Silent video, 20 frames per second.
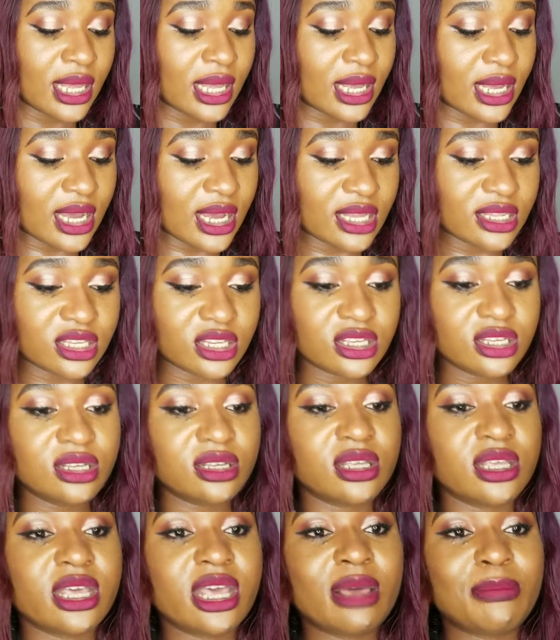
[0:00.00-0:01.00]
And the
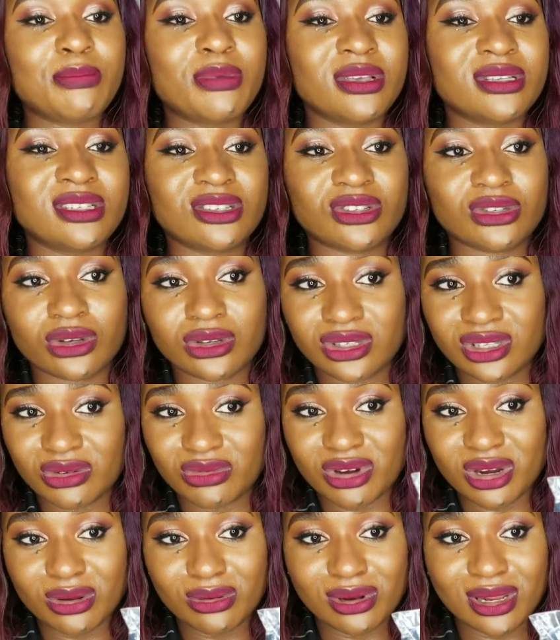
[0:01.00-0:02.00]
earpiece is just the
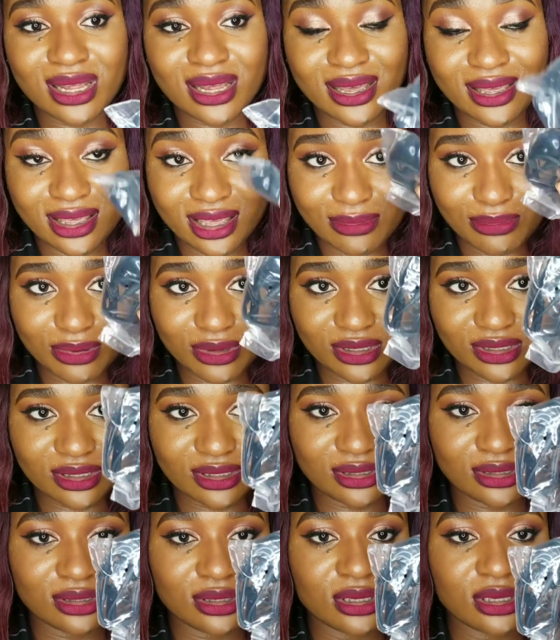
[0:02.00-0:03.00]
regular
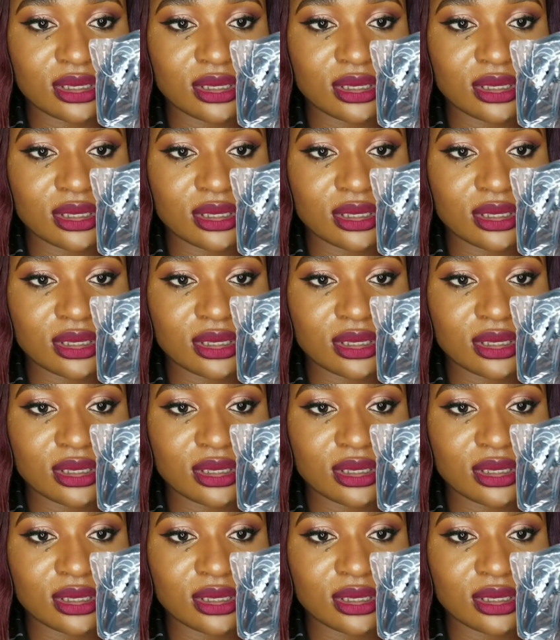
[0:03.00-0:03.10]
earpiece.